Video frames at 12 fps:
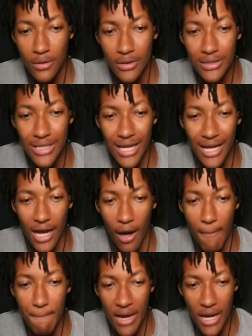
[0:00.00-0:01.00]
This nigga got a
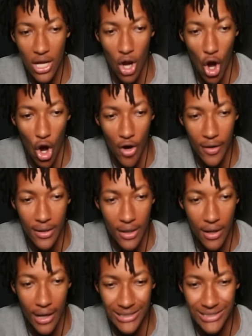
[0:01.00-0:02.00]
beating heart in
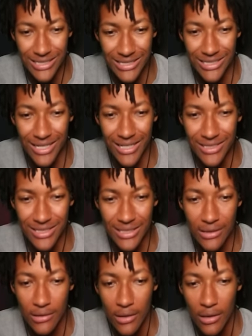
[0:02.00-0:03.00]
there. That's
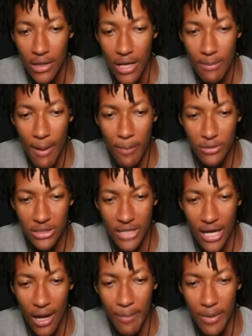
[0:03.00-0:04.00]
disgusting. Am I supposed to
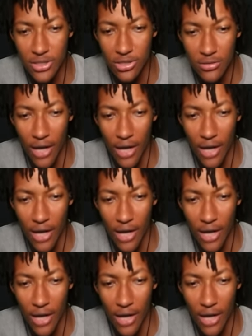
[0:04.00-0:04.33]
take a picture?